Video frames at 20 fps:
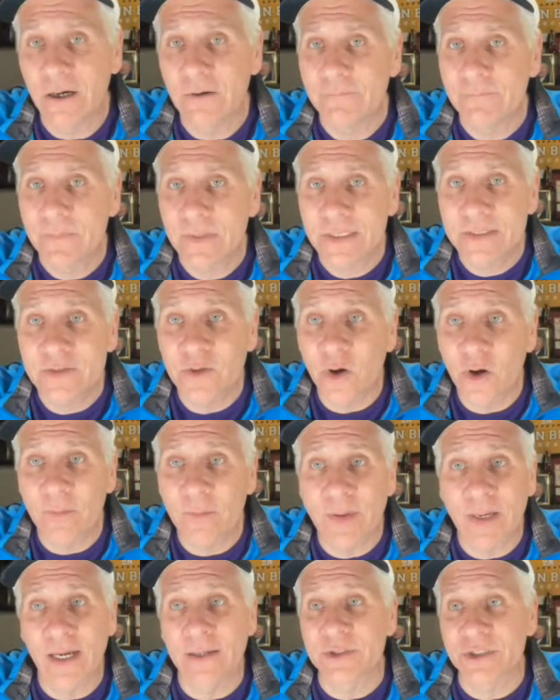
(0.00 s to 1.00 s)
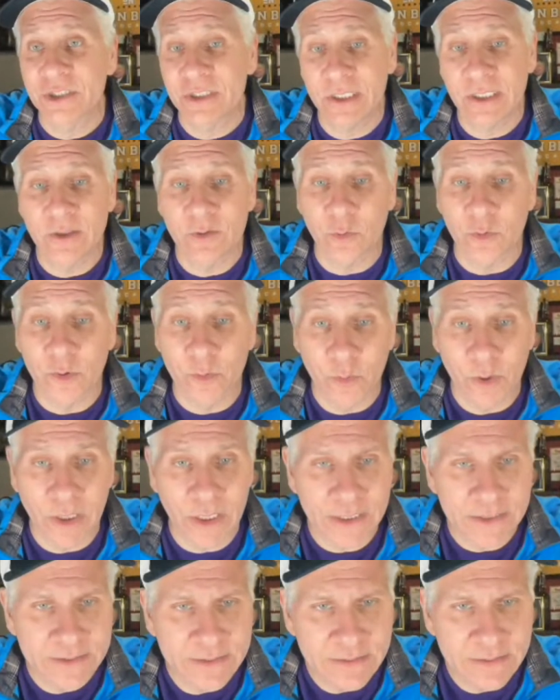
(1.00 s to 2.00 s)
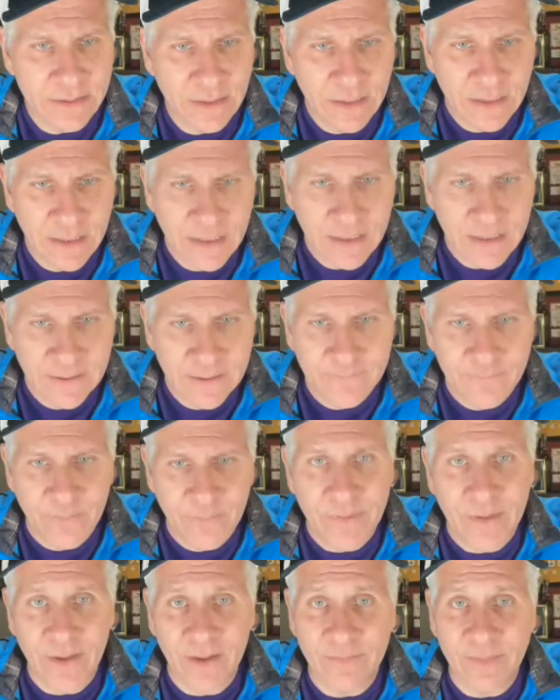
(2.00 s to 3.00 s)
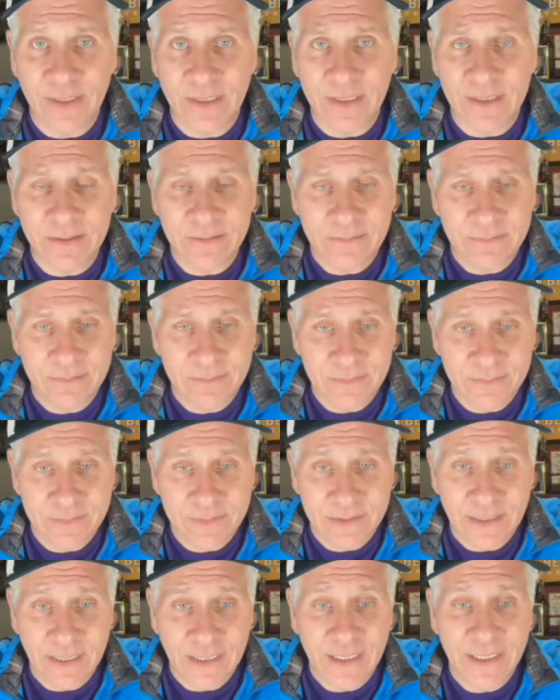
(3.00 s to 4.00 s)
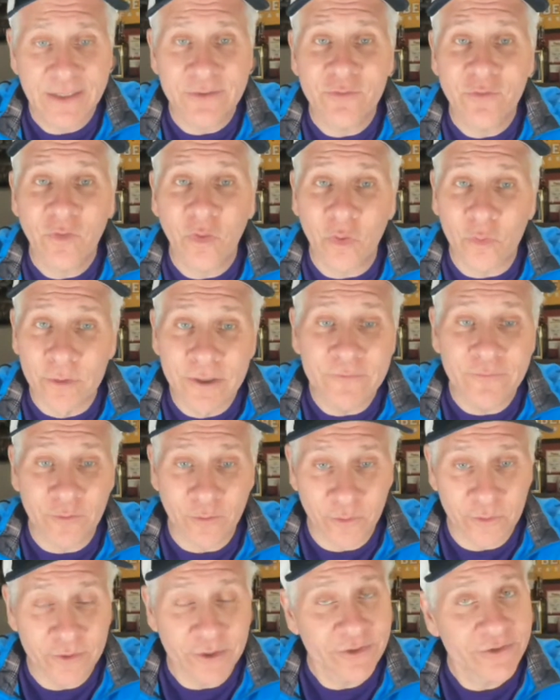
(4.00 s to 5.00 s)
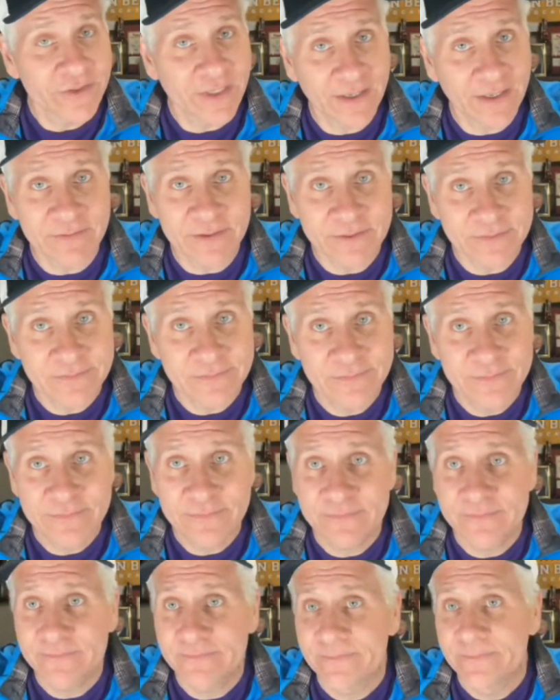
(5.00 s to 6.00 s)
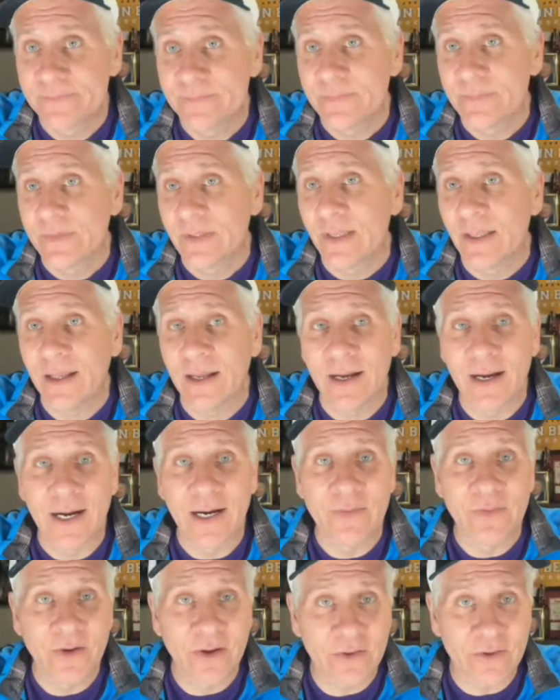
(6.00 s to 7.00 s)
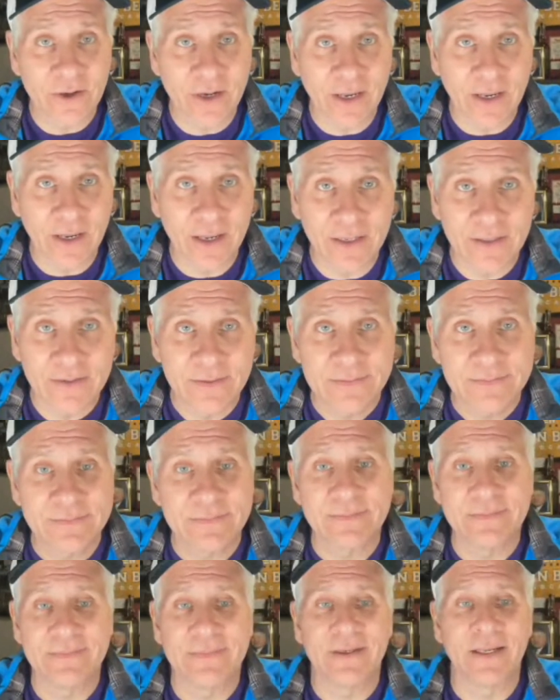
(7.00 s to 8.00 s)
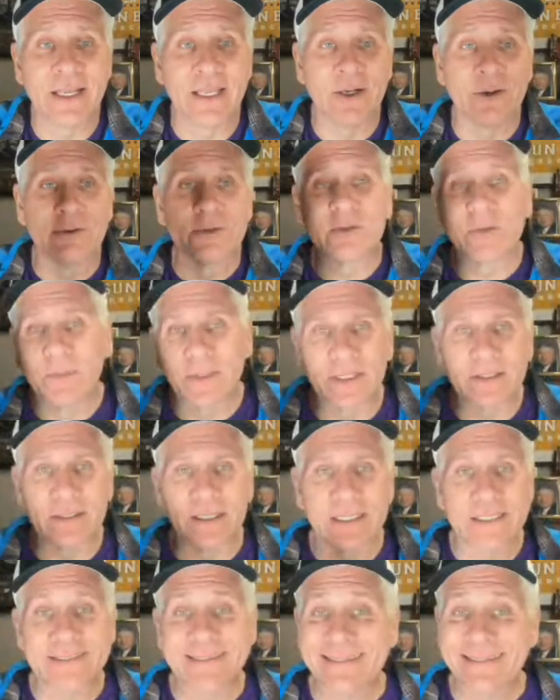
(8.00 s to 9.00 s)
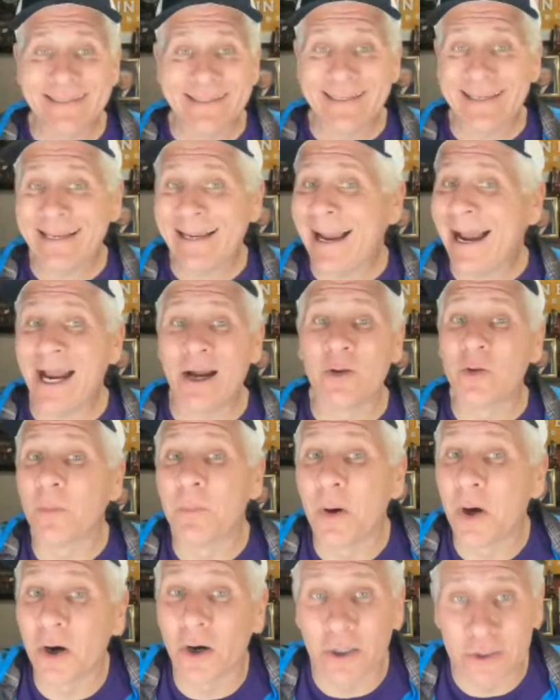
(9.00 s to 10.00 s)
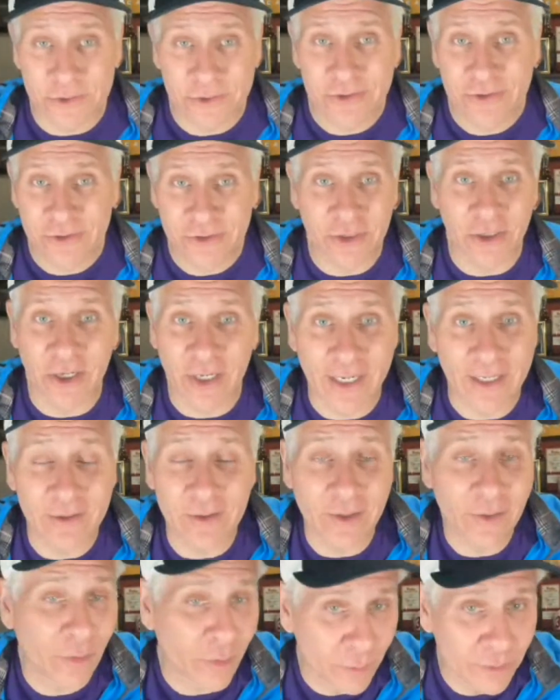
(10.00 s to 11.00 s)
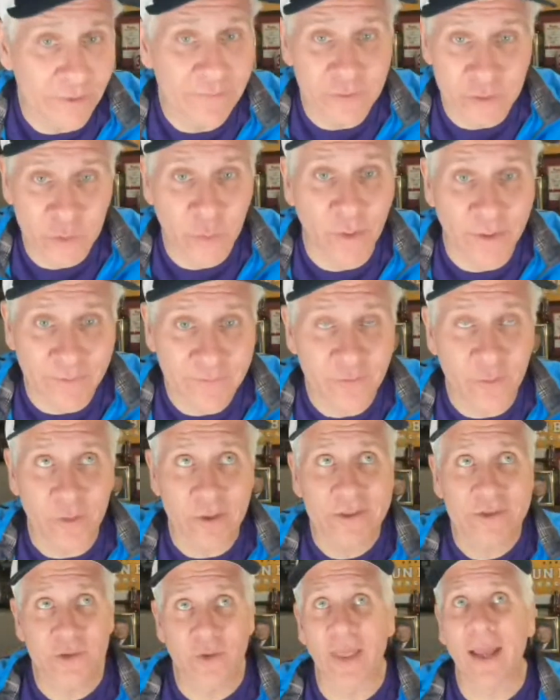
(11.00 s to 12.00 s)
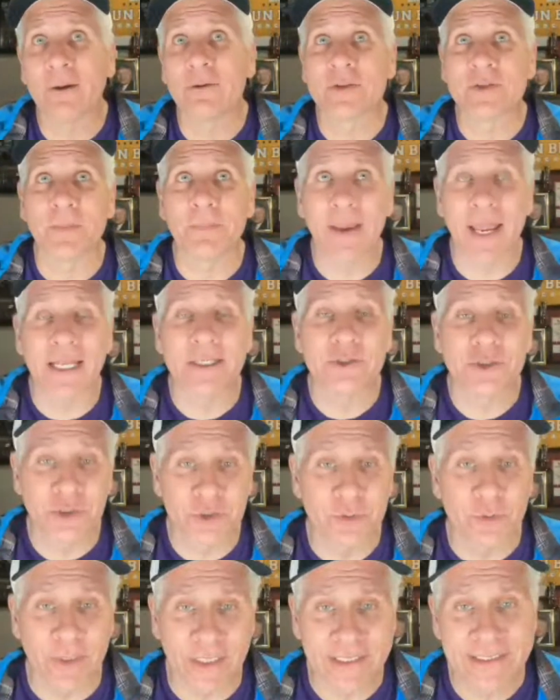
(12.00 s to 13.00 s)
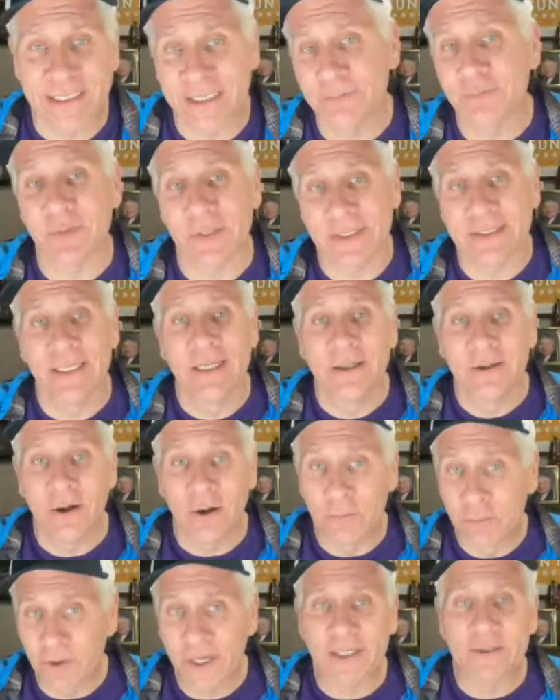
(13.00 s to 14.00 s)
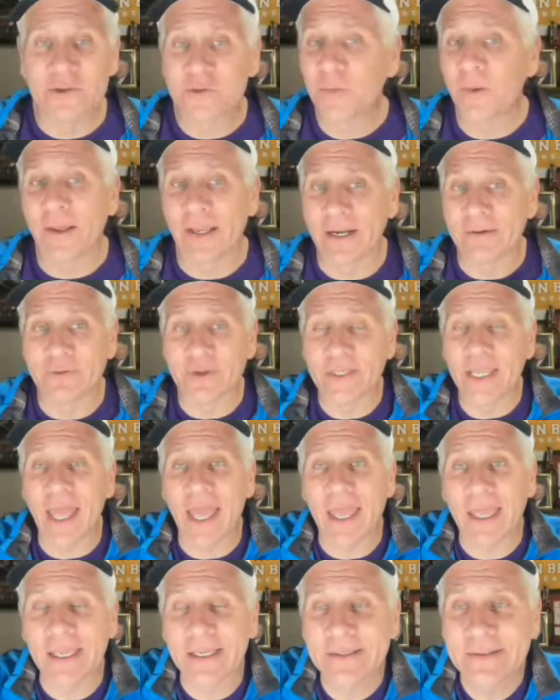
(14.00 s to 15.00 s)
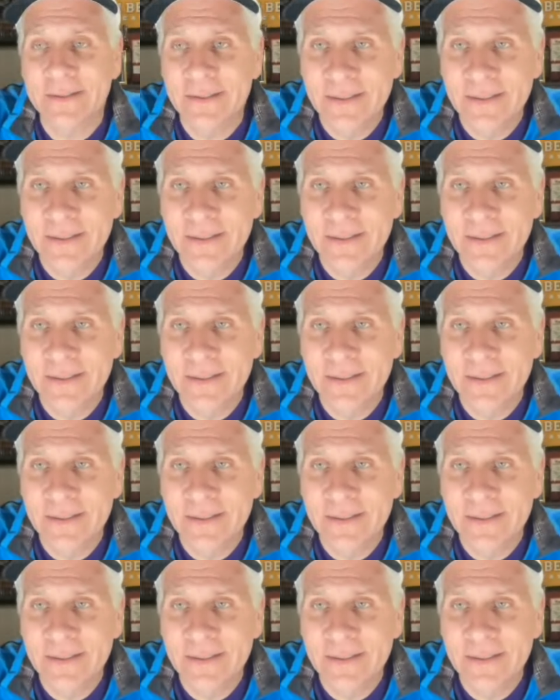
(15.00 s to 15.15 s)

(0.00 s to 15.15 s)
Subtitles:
He's an RBI machine, or he was. I mean, he is 3 for 37. On the other hand, and I know it's the big leagues, Kyle DeBarge started out like 3 for 24. So that was a bad 2 weeks. Abreu was playing every day.